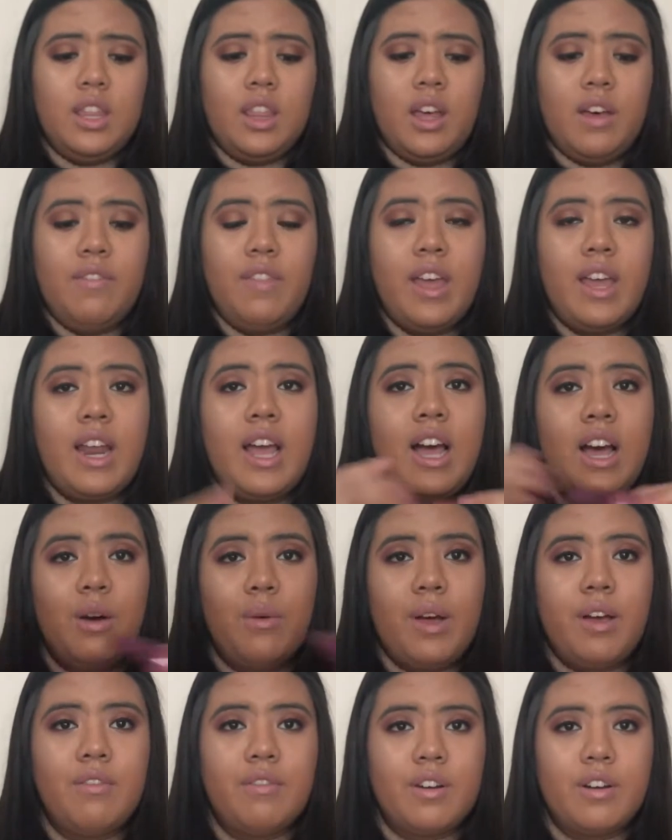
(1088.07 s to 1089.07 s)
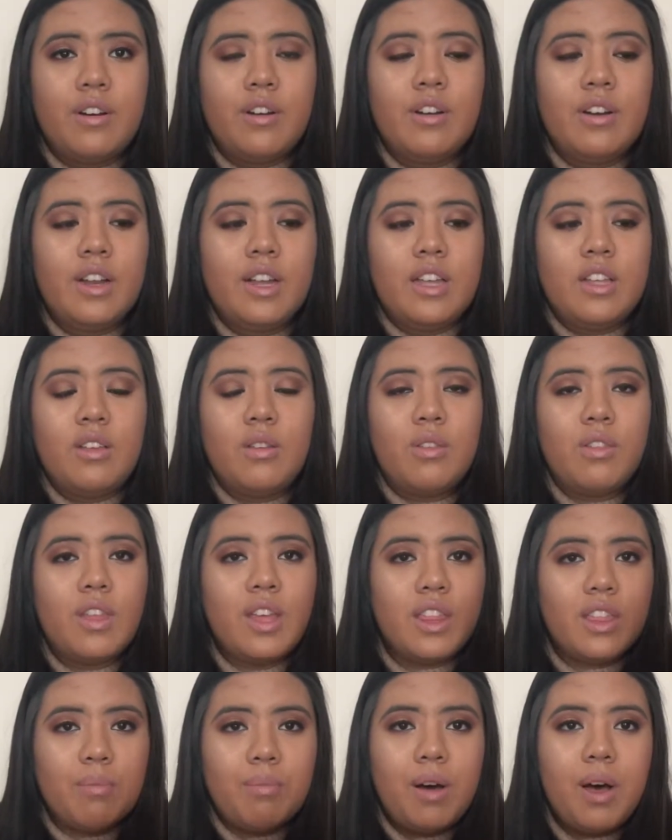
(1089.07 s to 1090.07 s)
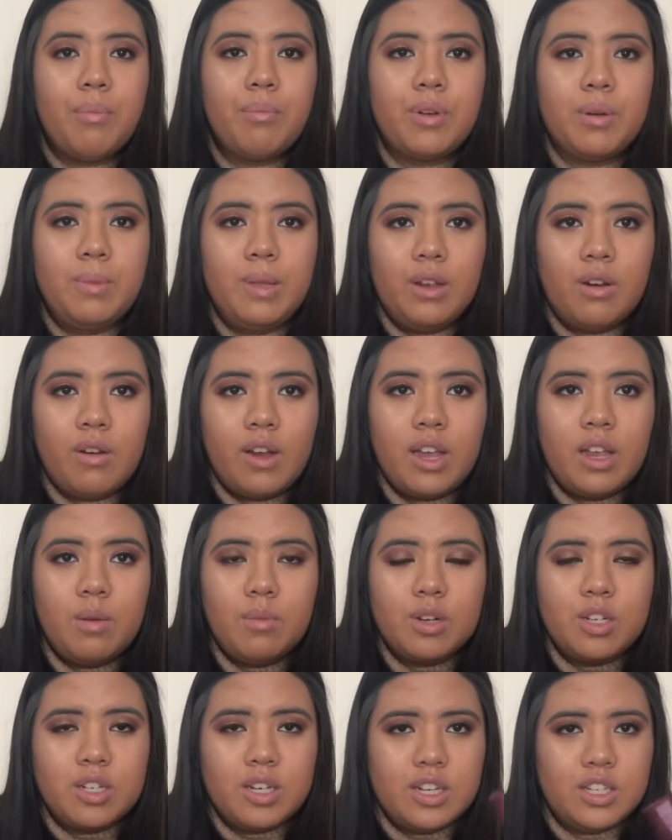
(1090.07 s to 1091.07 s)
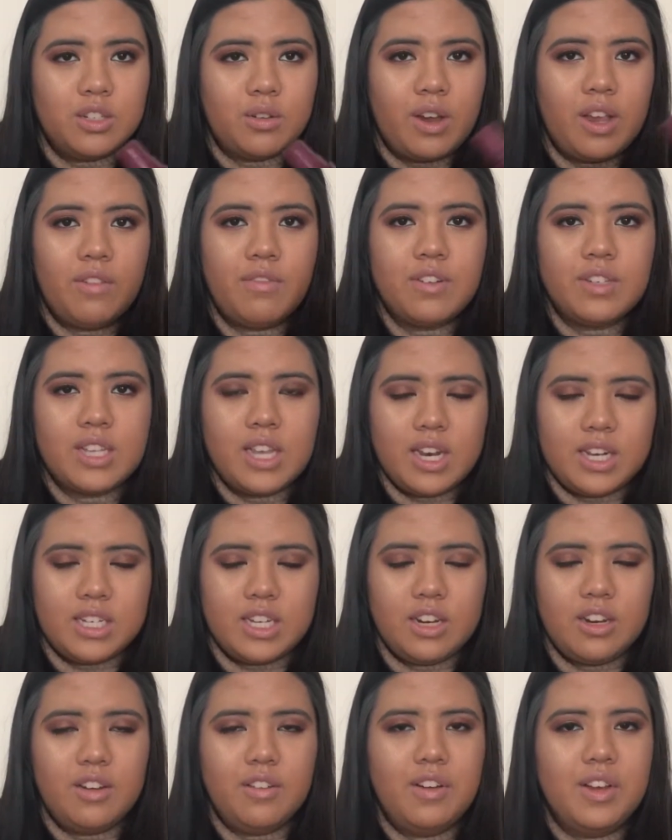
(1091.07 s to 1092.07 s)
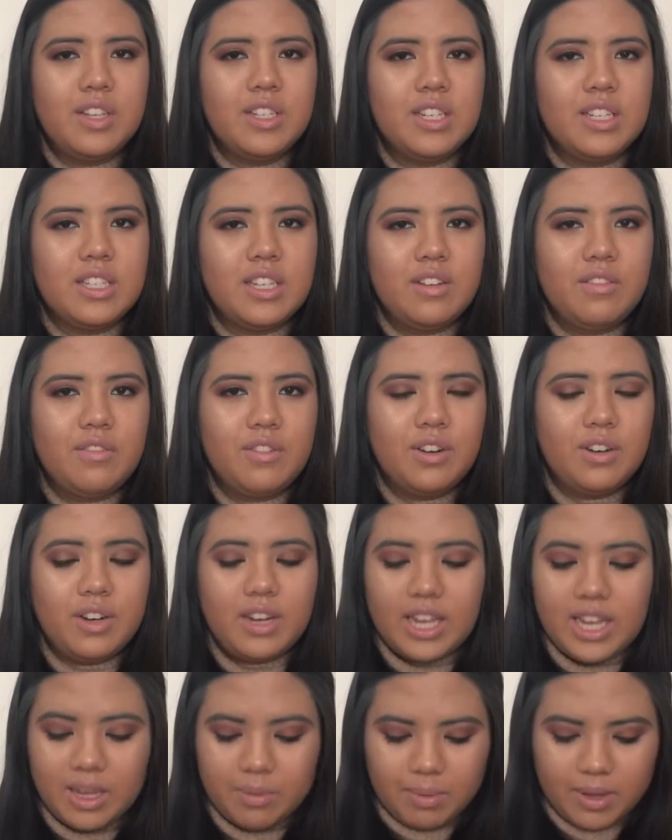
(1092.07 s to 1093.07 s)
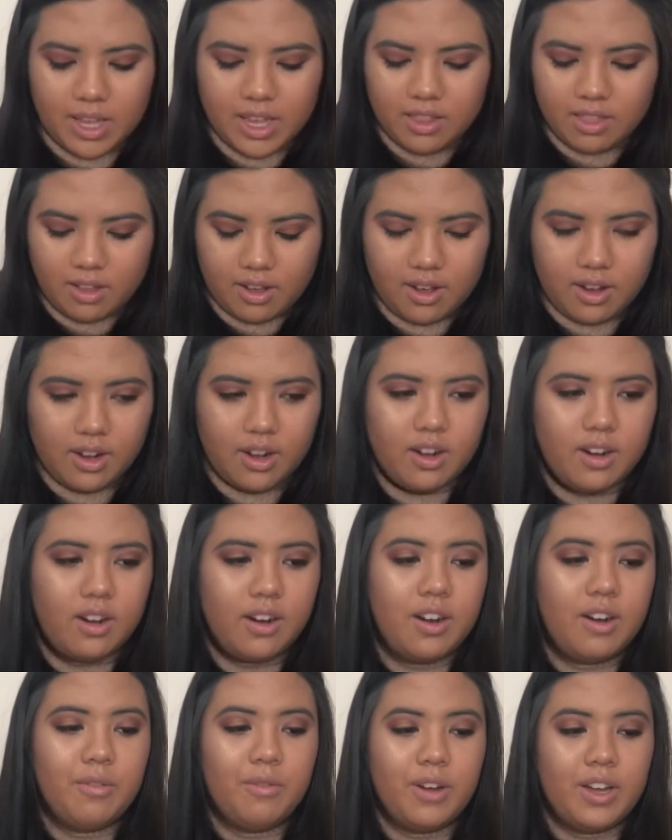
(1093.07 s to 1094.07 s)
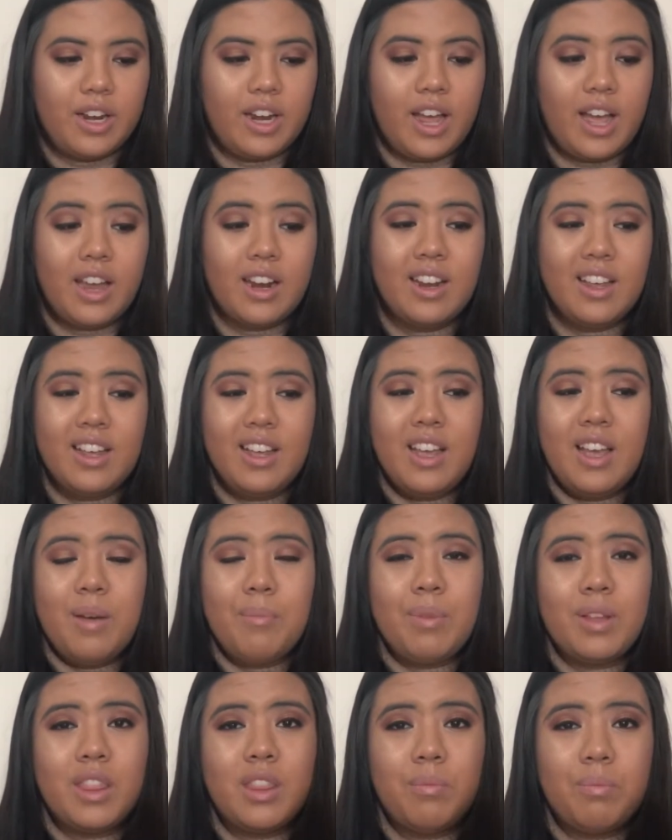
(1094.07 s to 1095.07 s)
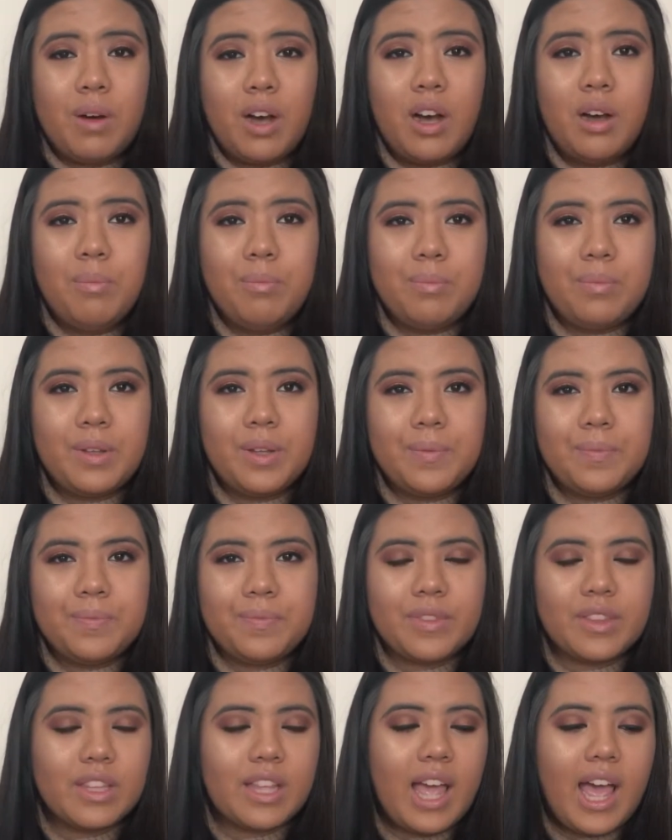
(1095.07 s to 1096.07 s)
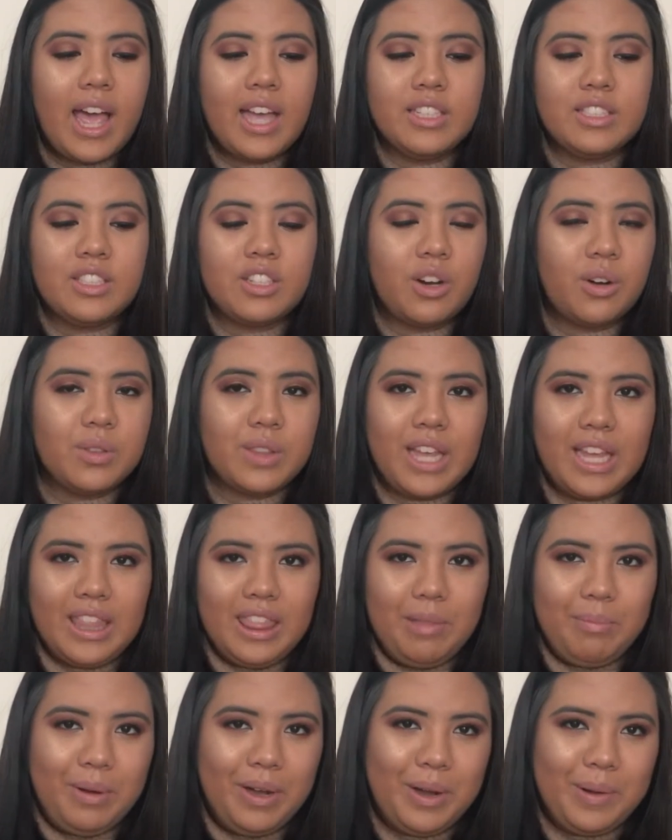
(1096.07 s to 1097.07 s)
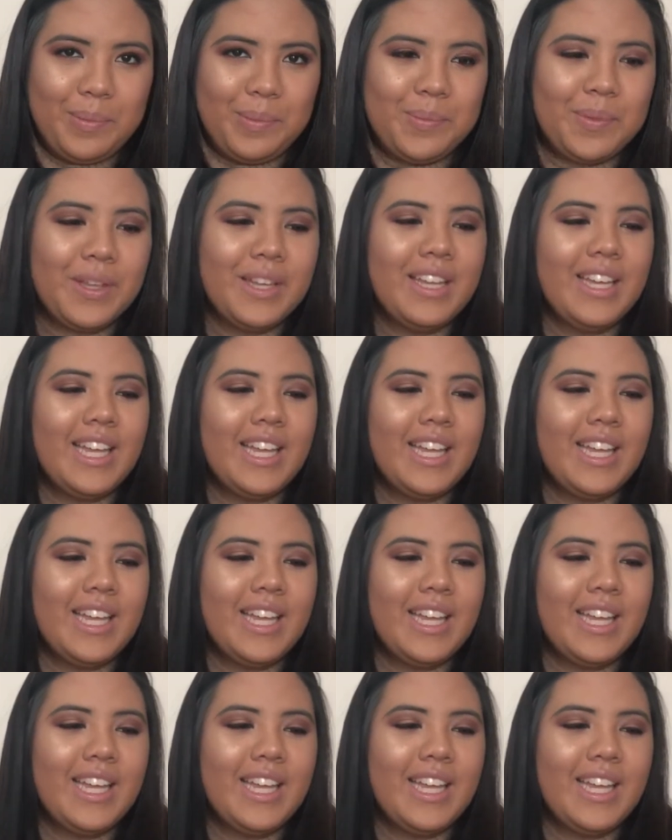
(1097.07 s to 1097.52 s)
love that. However, you think the pump would be great, which it is great for sanitary reasons and for keeping it longer and whatnot, but the pump, I don't like the pump.